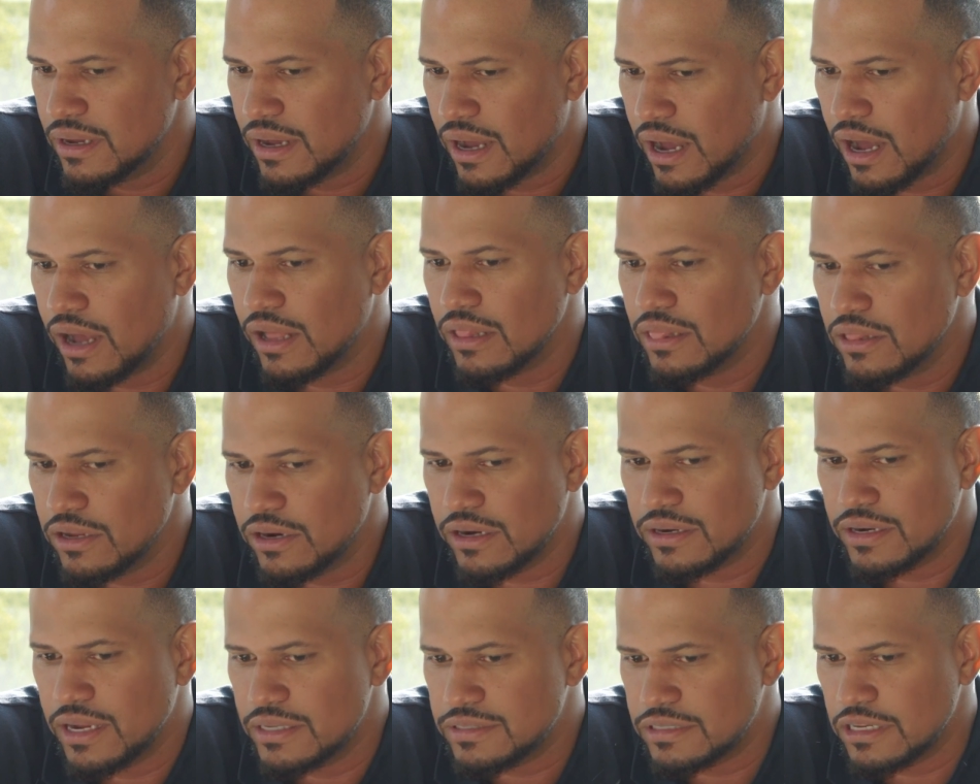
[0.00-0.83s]
I
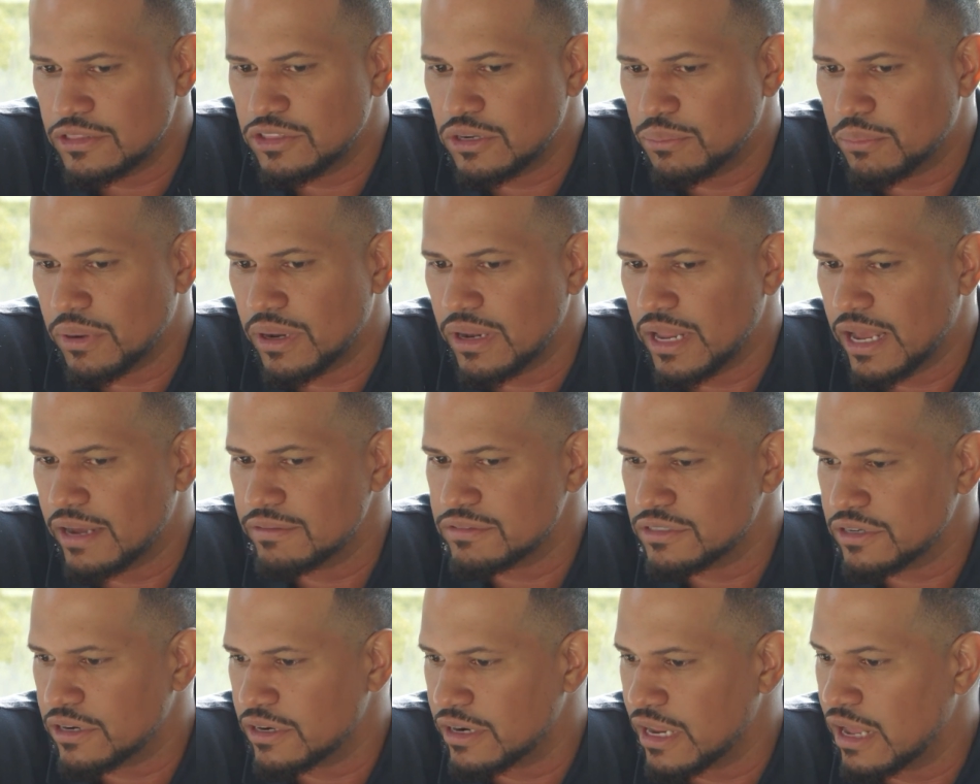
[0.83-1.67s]
learned that shit through my
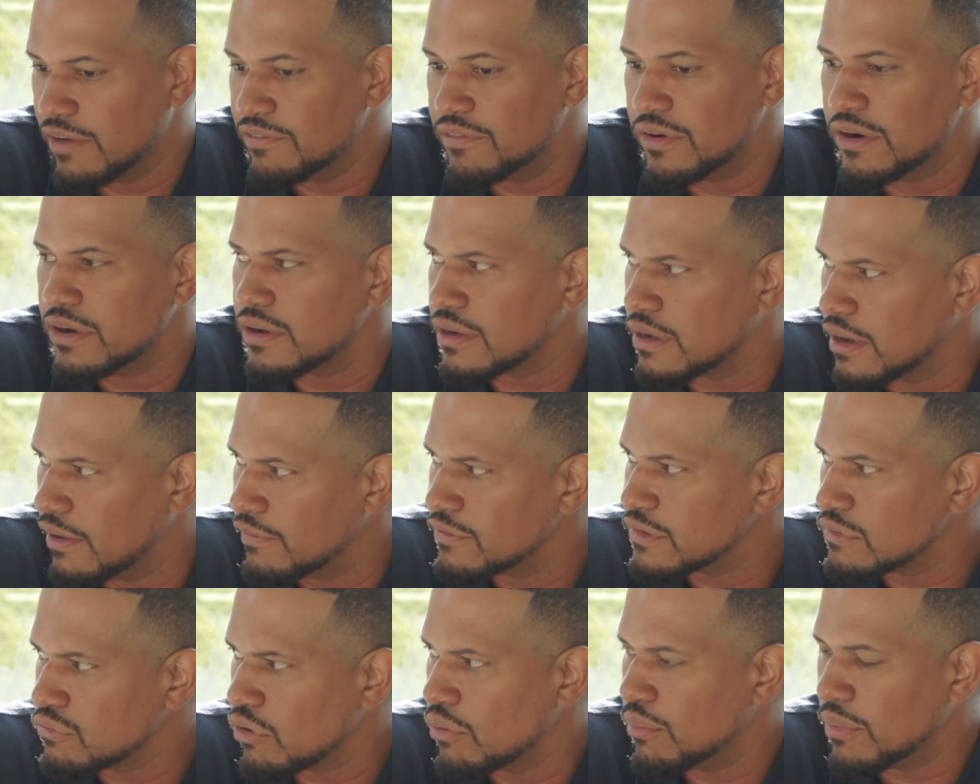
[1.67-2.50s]
life journey. I'm very
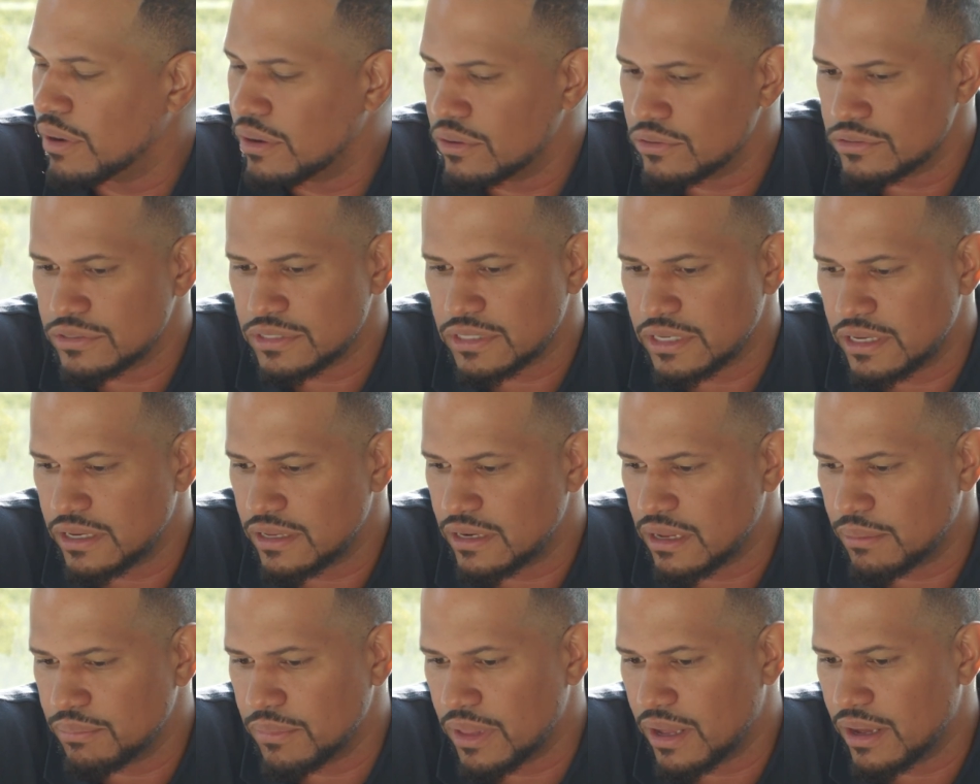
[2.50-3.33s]
comfortable in my own
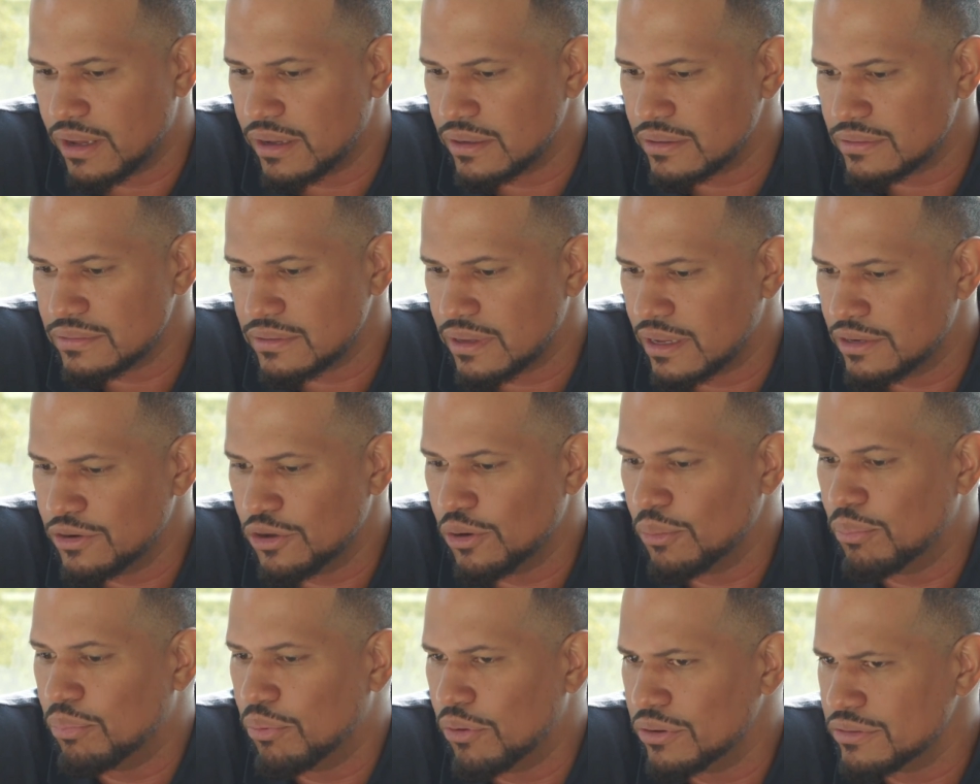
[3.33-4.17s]
skin. I'm not, at
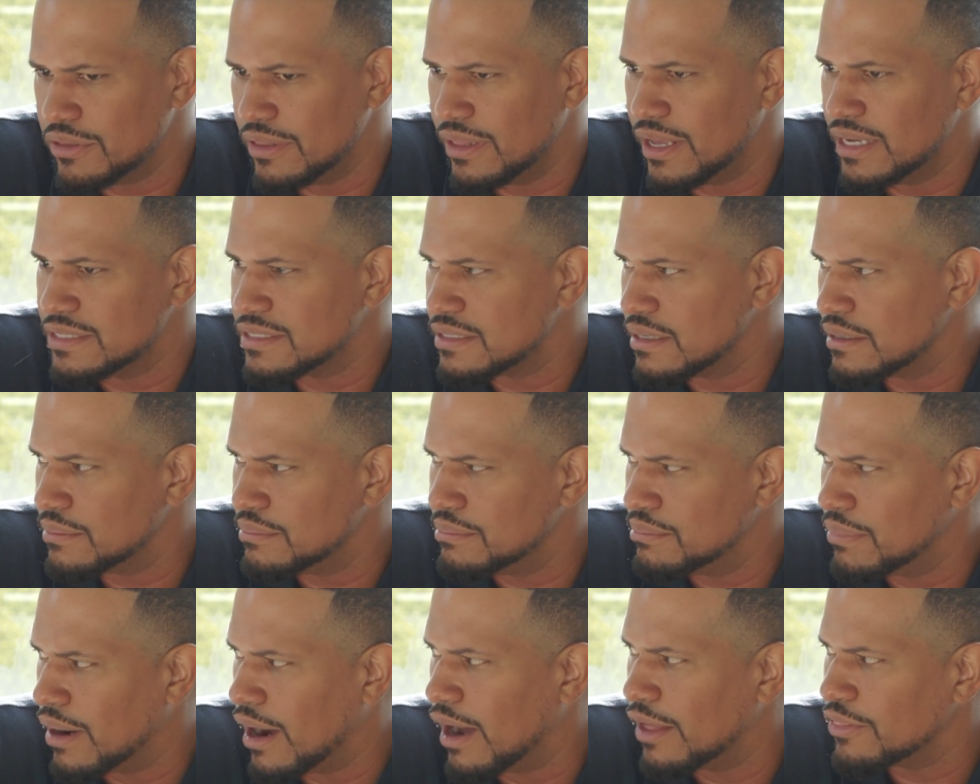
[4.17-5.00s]
no point did that
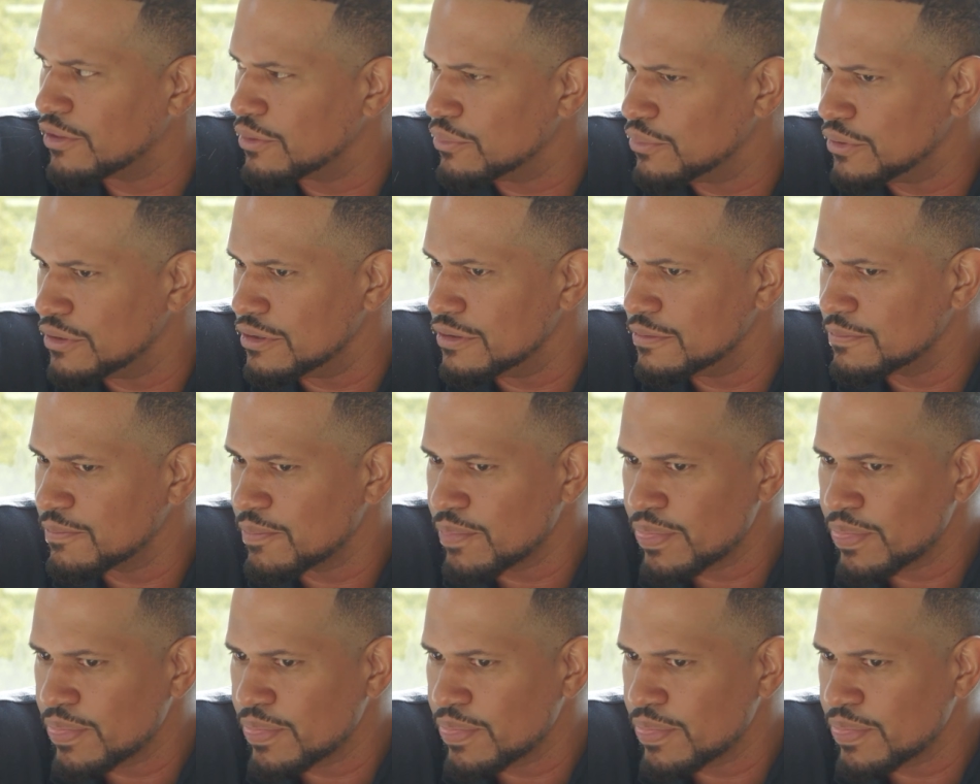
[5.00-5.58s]
shit bother me,